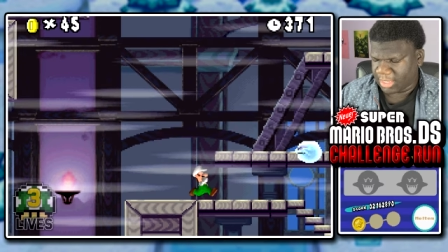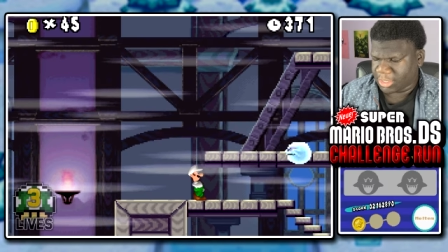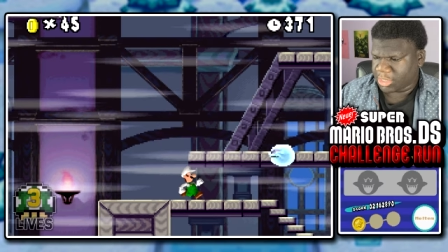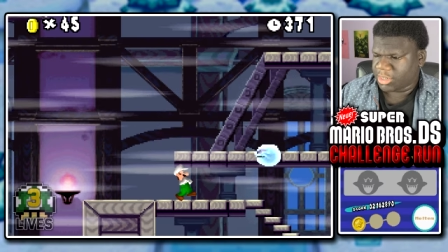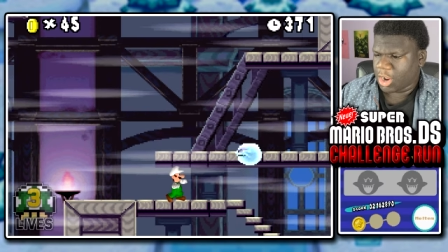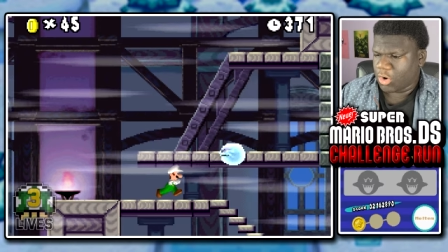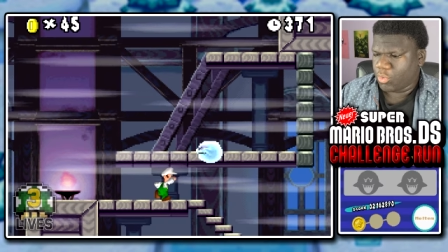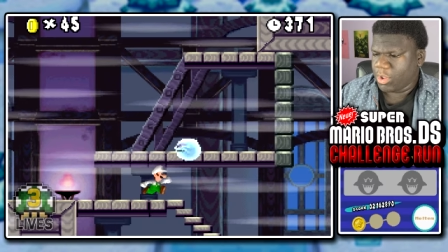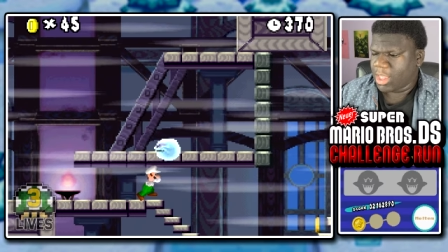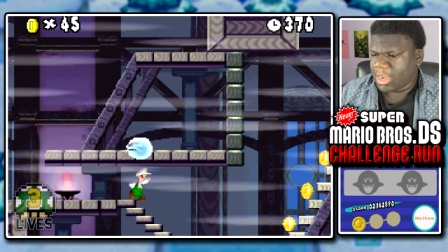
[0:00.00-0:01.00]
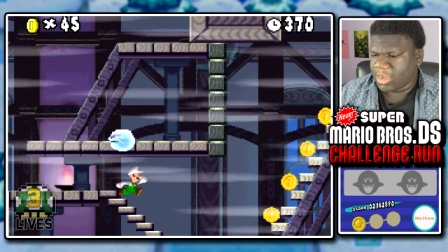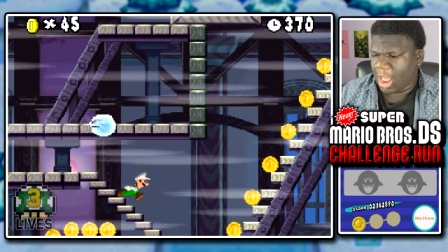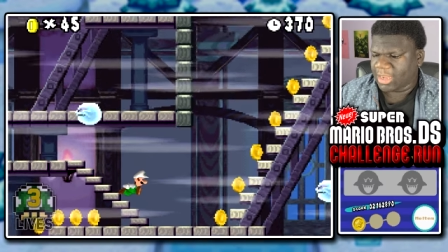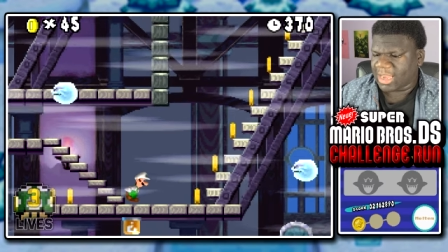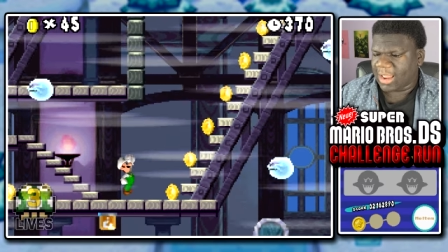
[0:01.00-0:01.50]
let's just go
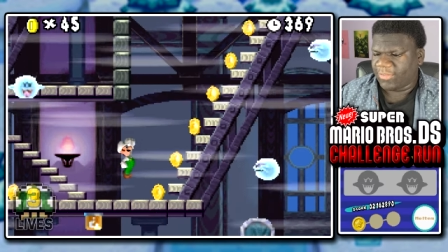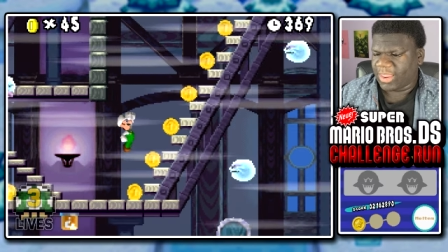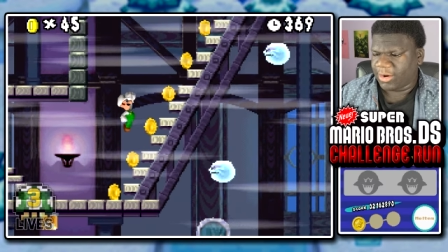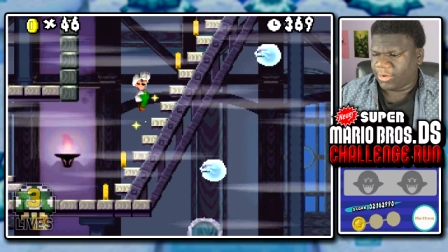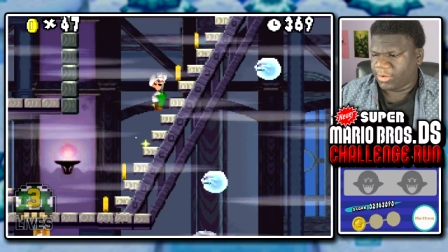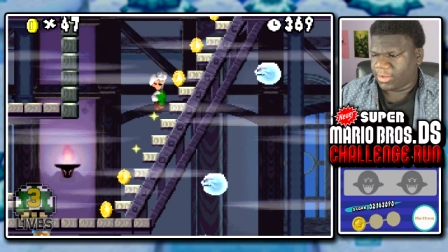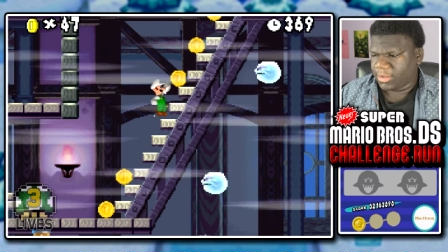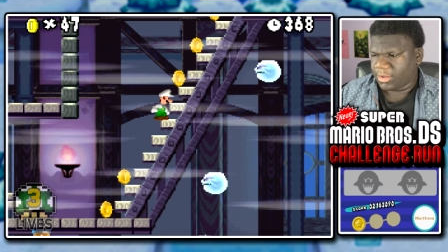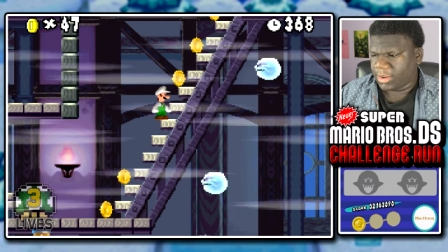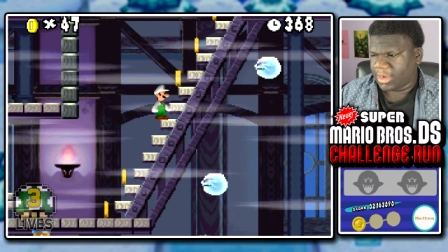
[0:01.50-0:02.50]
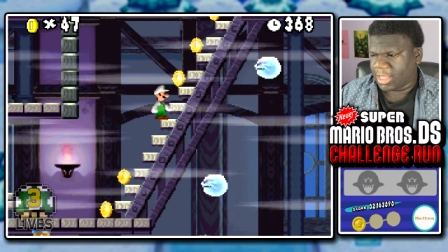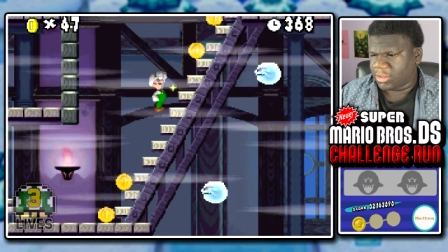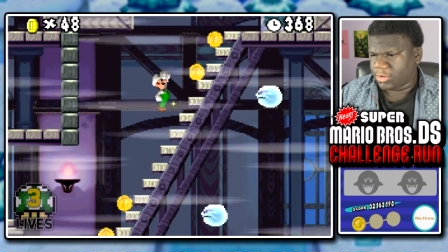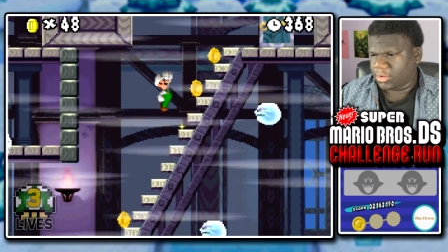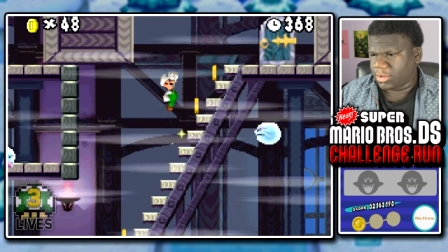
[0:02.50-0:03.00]
not down there.
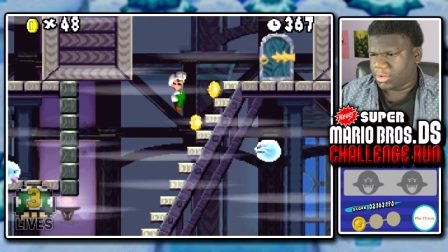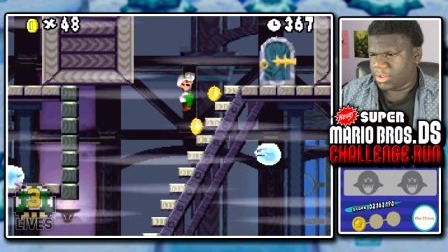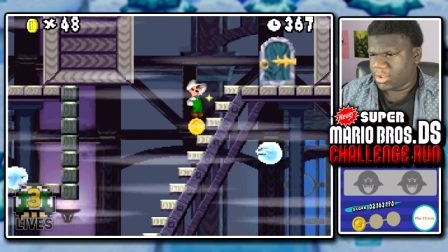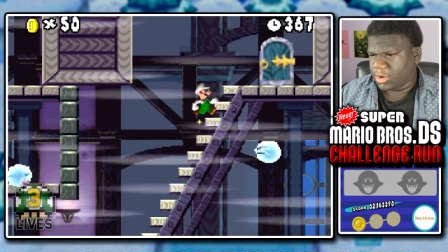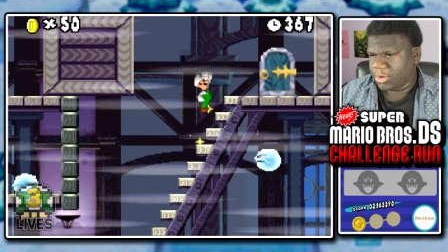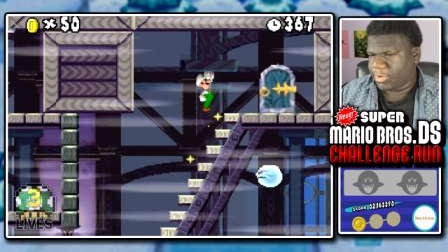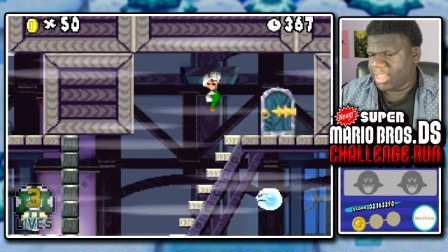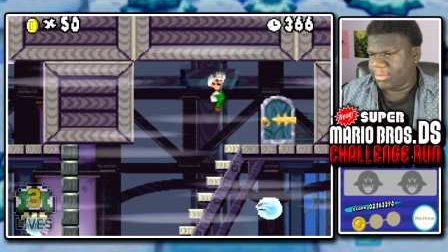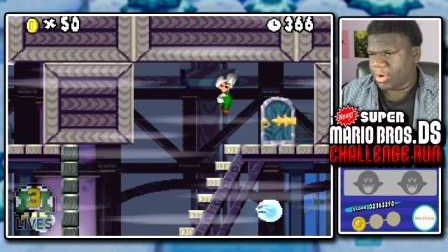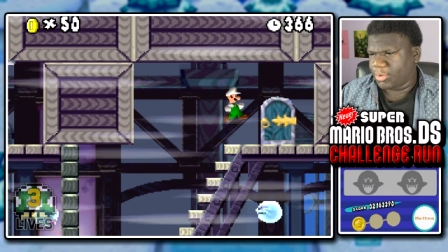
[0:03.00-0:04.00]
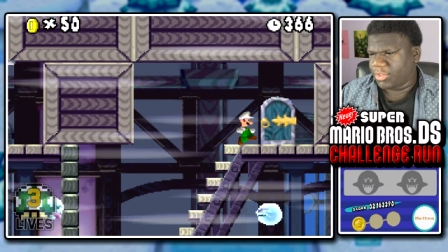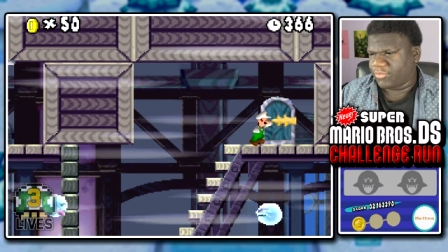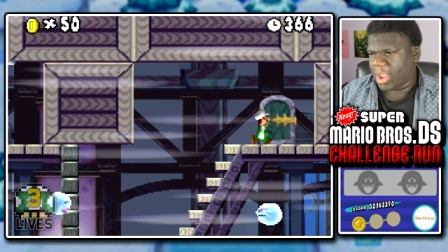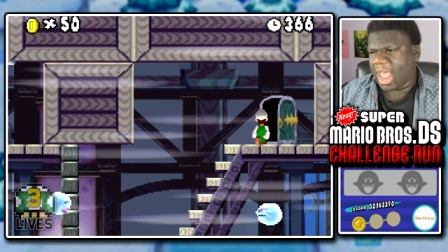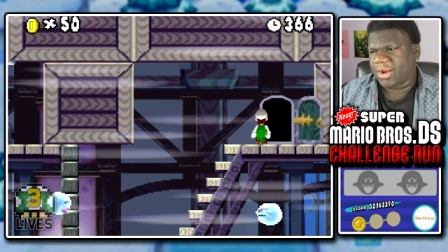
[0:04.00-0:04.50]
Unless, could we keep going to the right? I